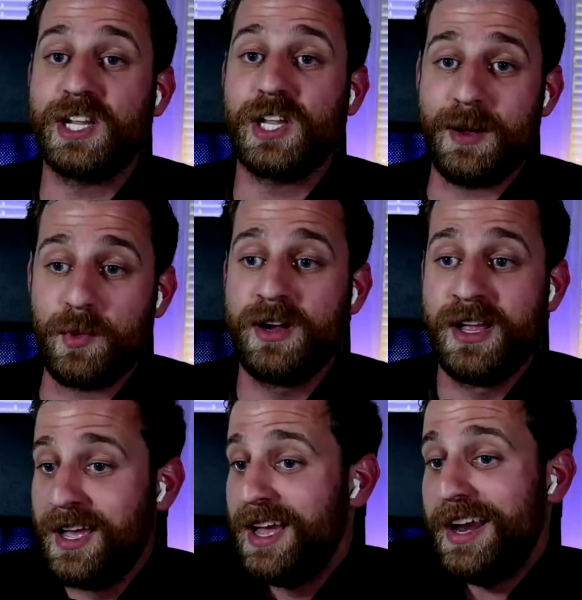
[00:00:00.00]
more, and
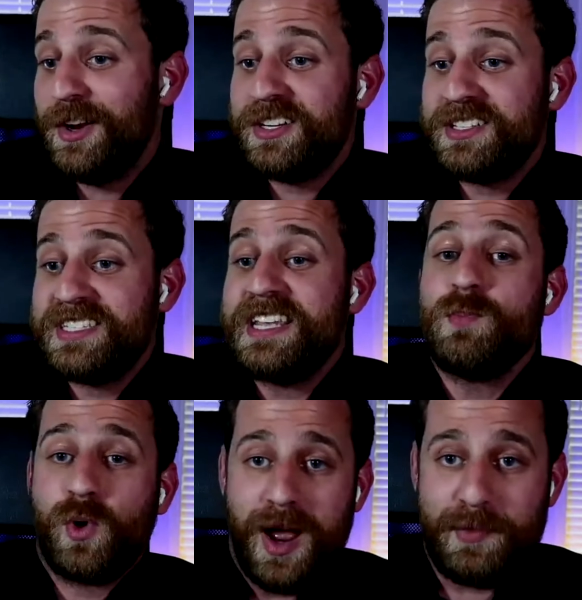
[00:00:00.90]
you're going to see more
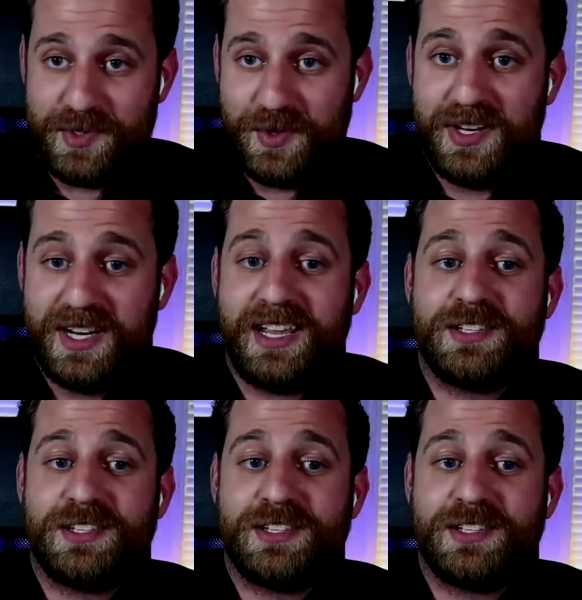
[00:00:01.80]
opportunity because